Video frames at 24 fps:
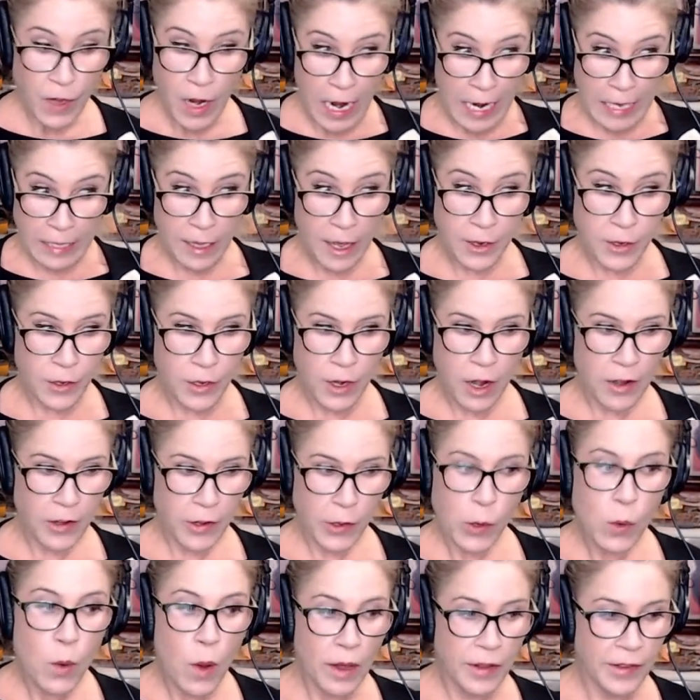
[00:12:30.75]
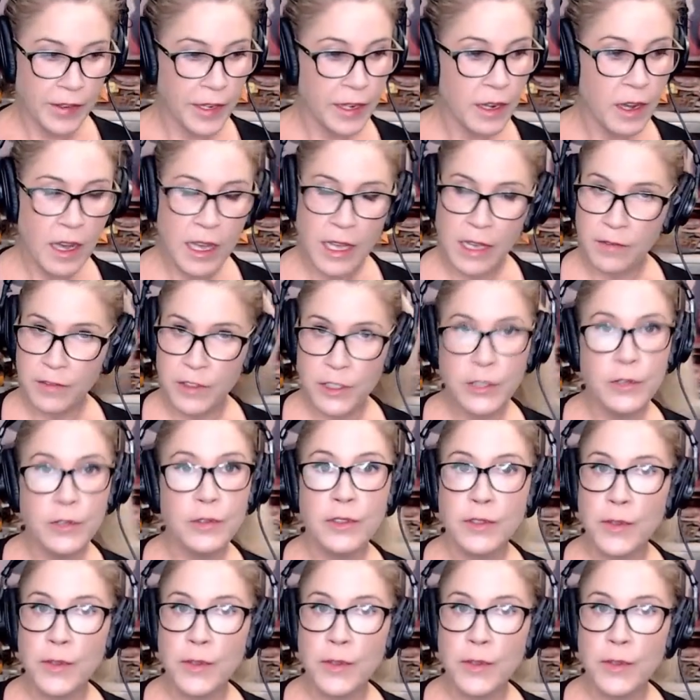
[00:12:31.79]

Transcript: I like good audio quality. I have two